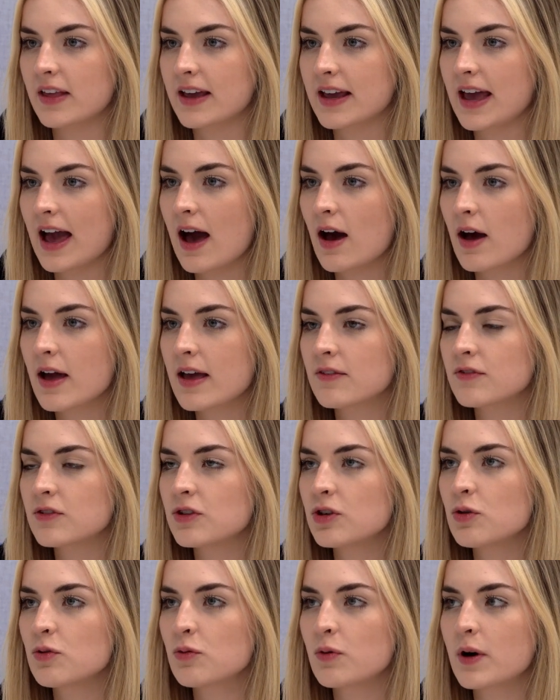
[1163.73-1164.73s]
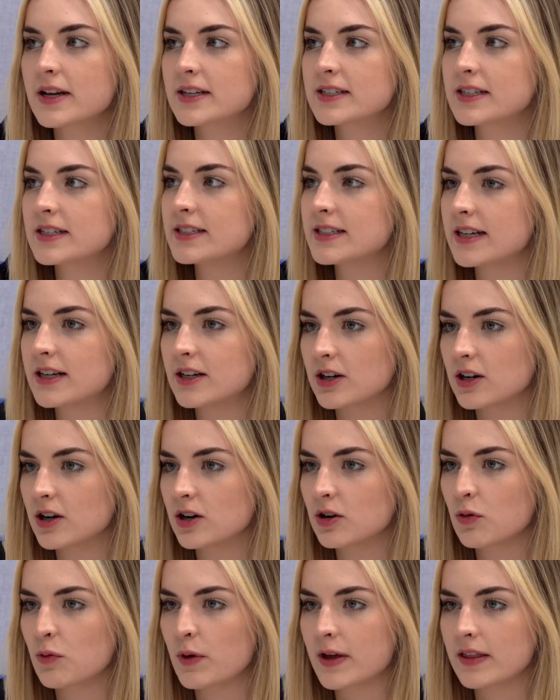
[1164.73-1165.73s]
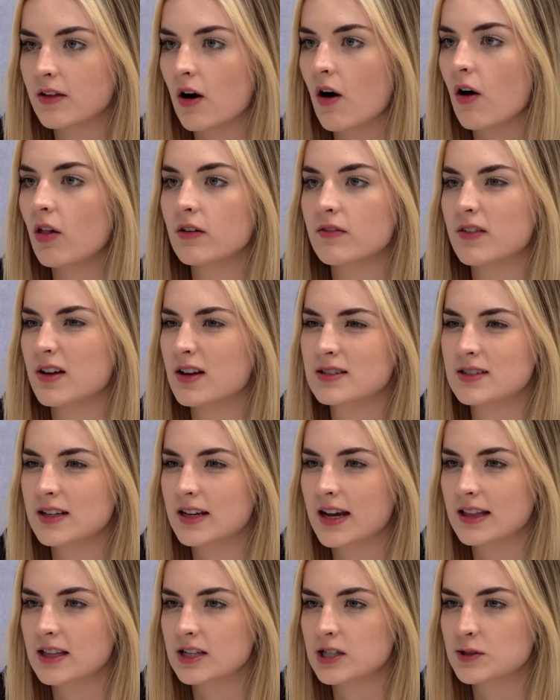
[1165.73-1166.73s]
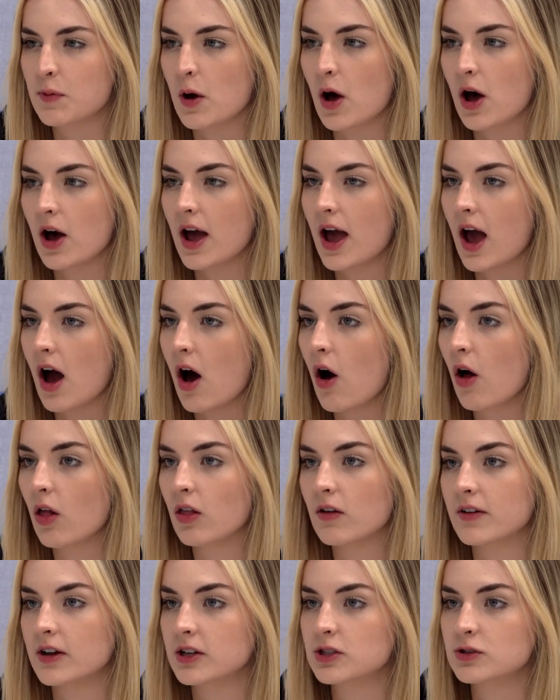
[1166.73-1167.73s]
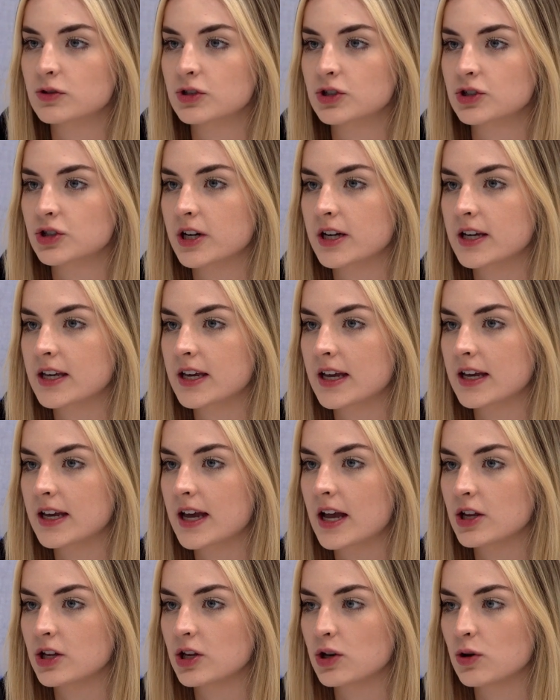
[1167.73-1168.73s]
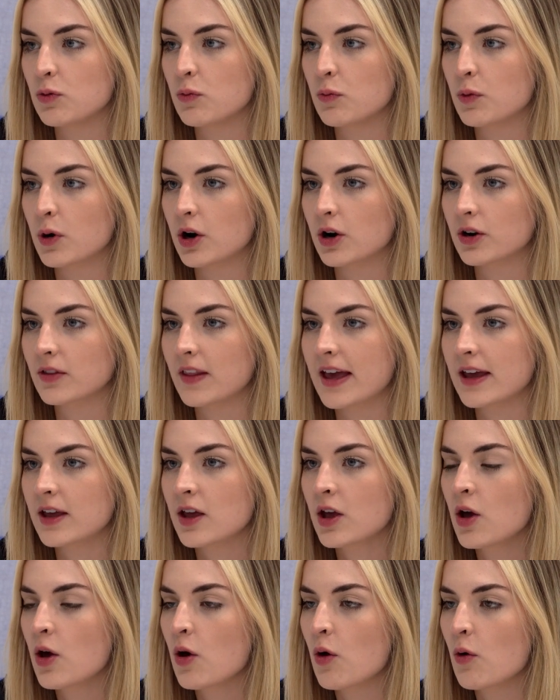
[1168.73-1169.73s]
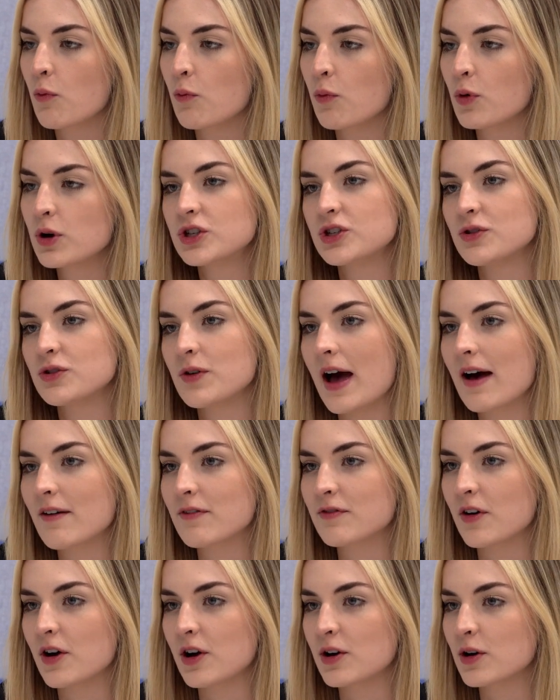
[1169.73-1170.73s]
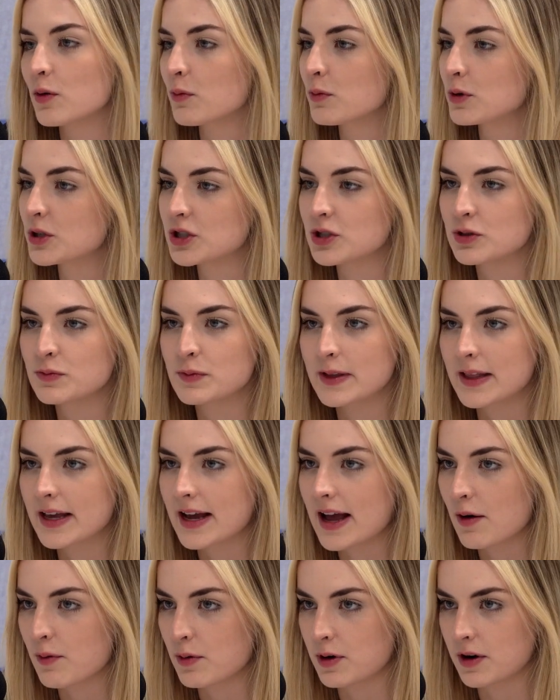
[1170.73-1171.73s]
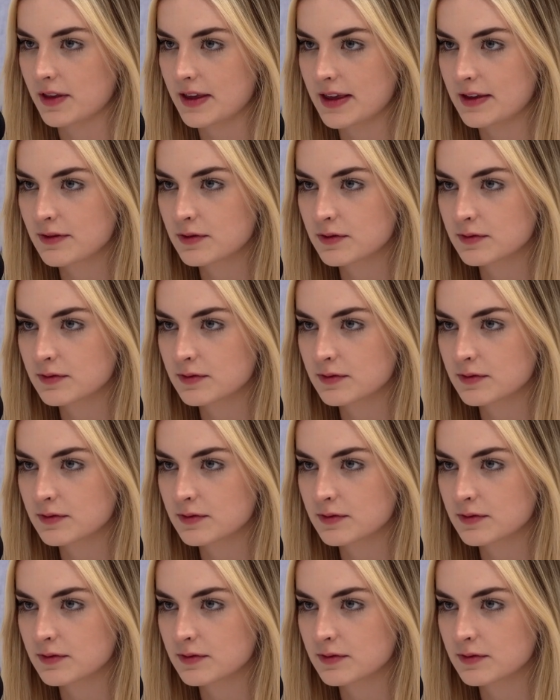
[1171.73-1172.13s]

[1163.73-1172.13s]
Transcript: Like if you went to dinner with all of us, like at the spot, all of us were drinking and you weren't, like, would you have fun or would you be like, I want to leave?